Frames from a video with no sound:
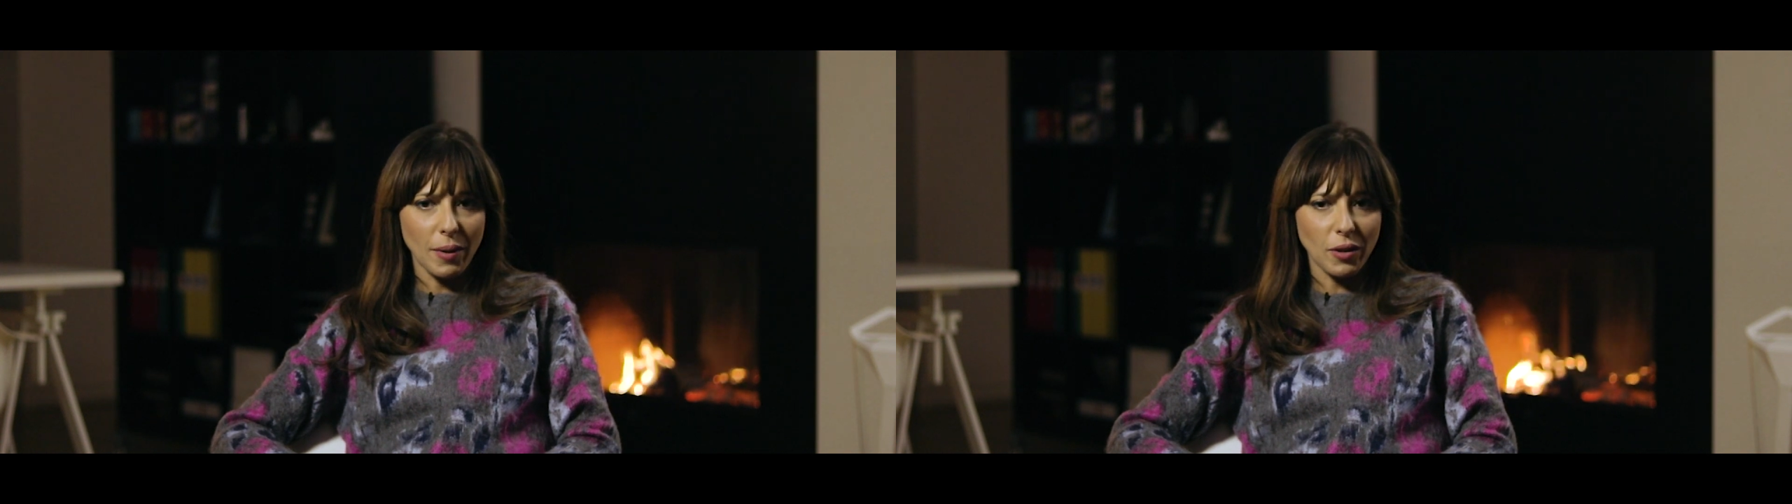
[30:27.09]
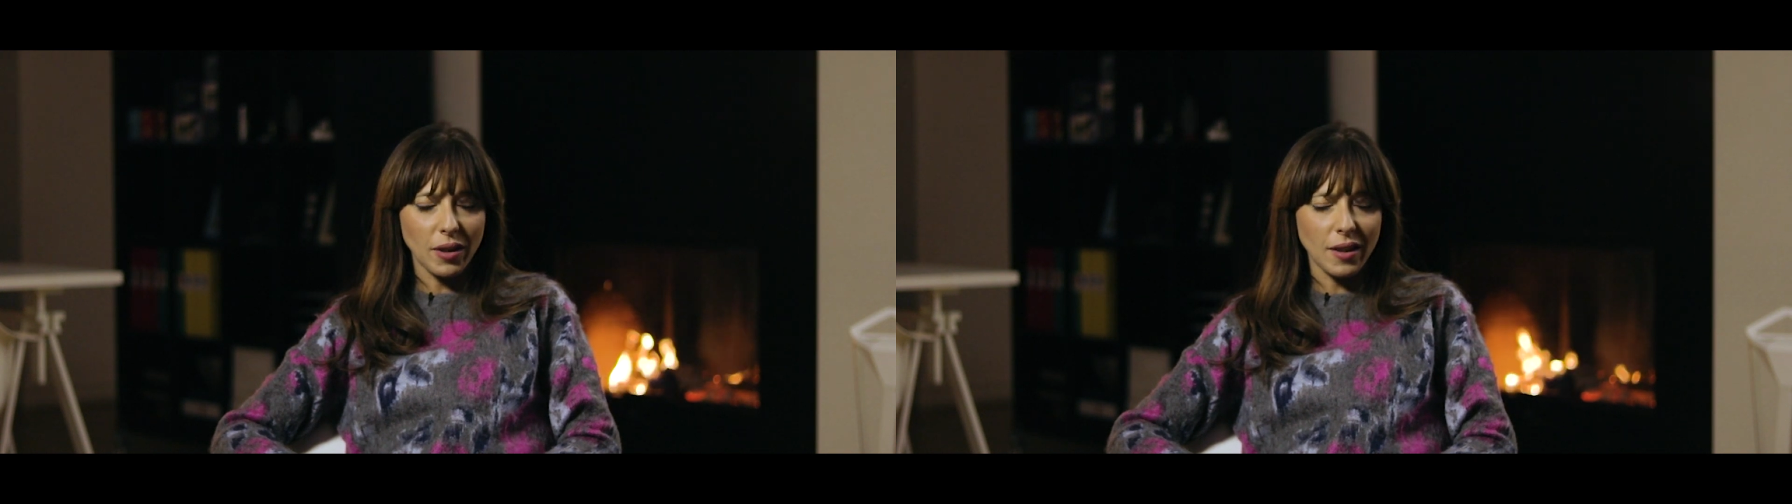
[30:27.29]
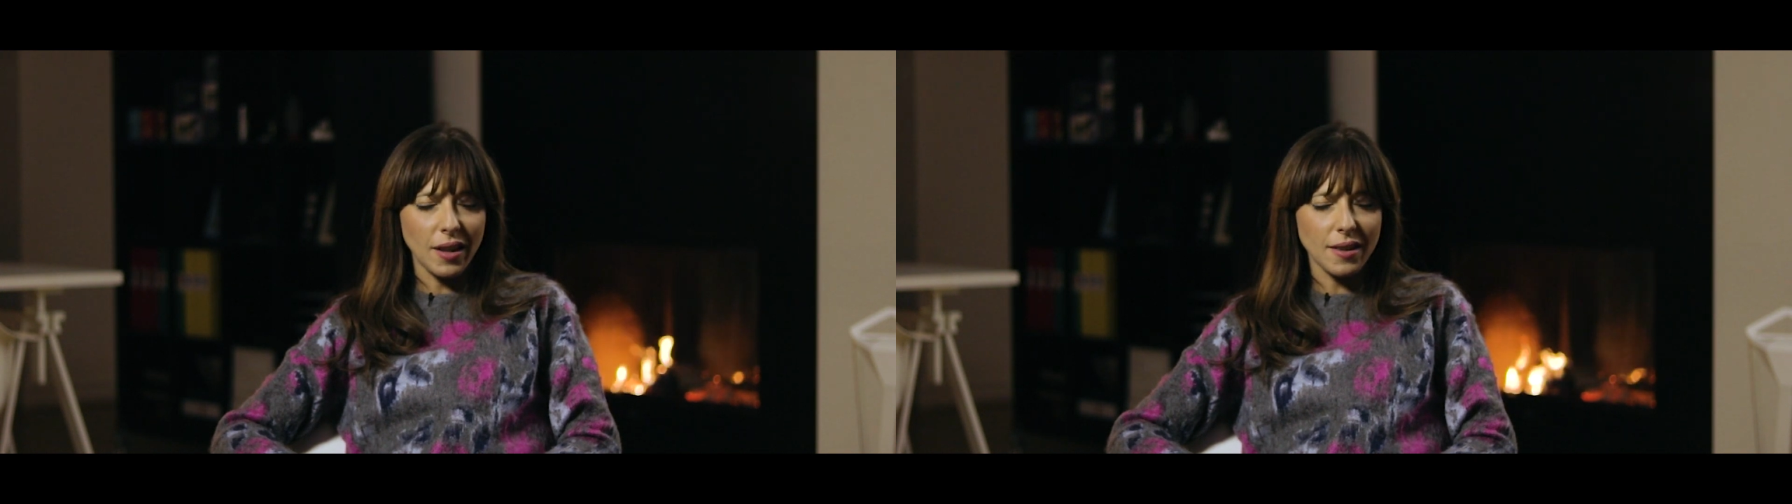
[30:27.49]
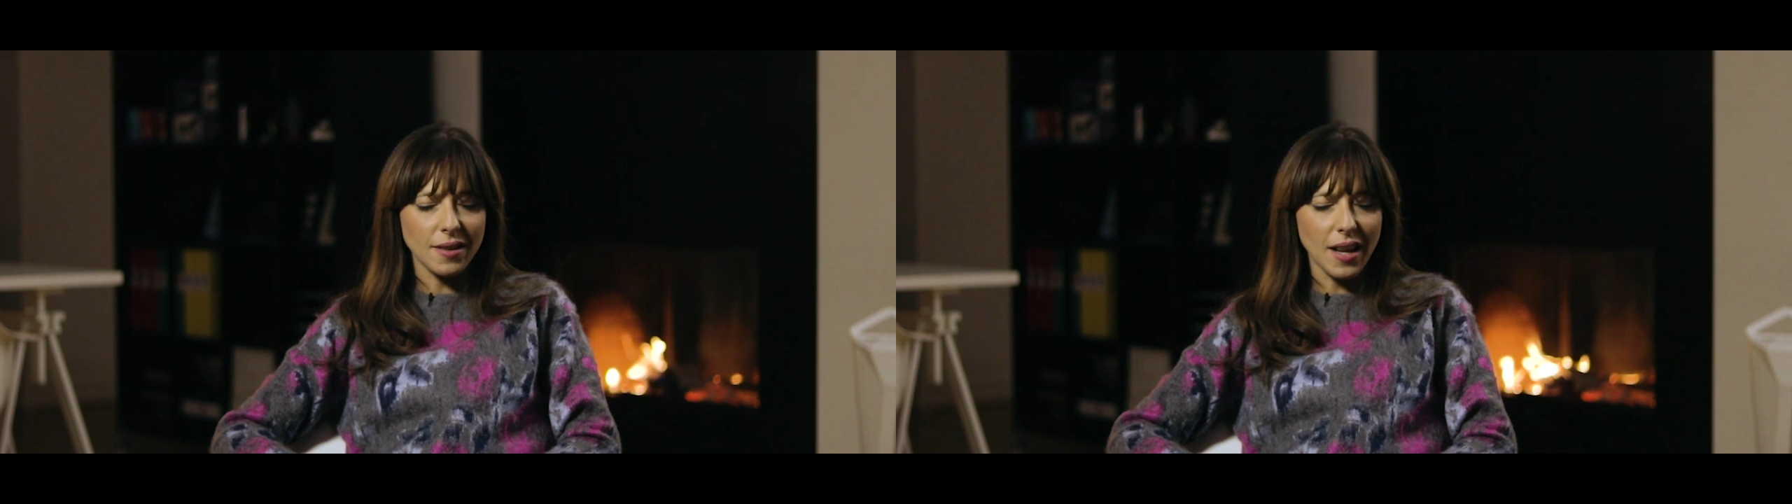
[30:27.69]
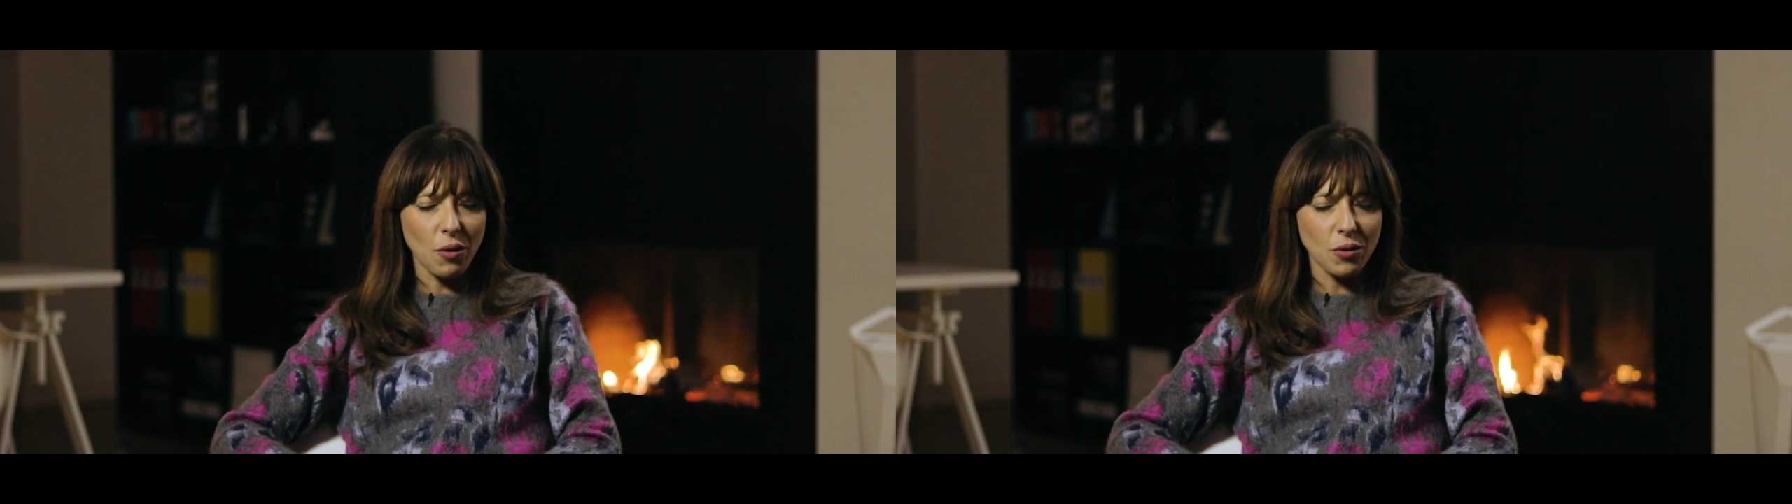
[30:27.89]
about
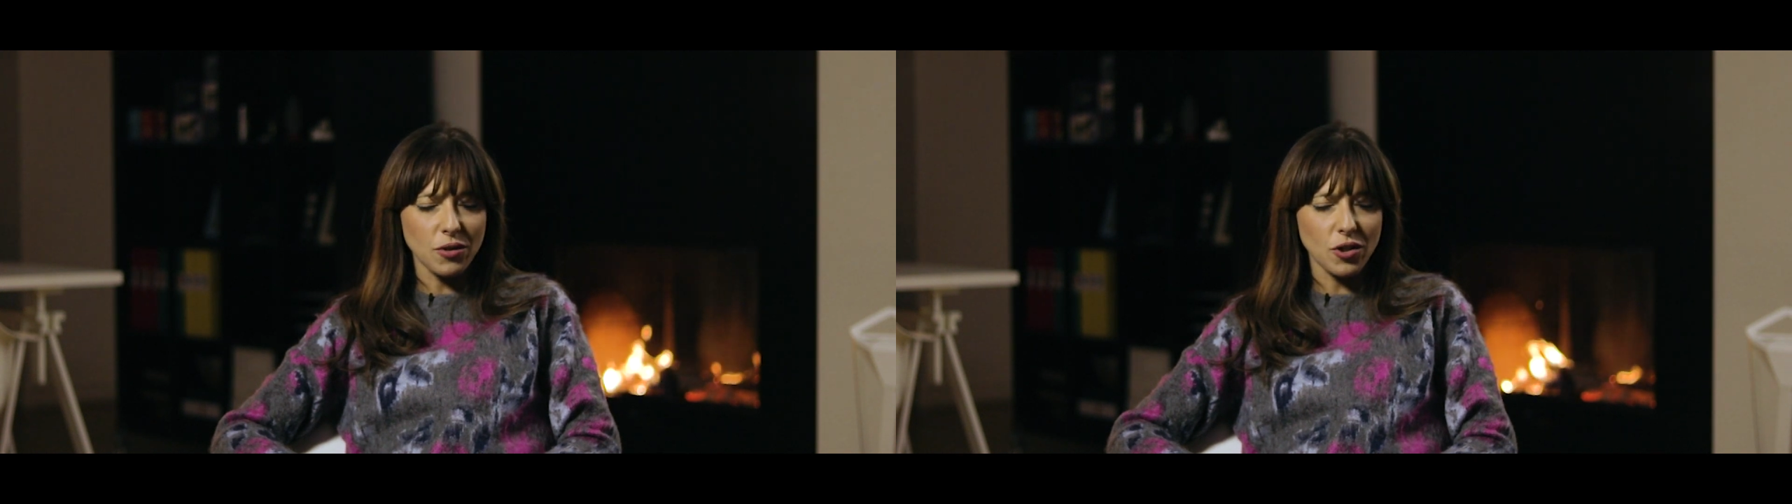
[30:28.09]
is now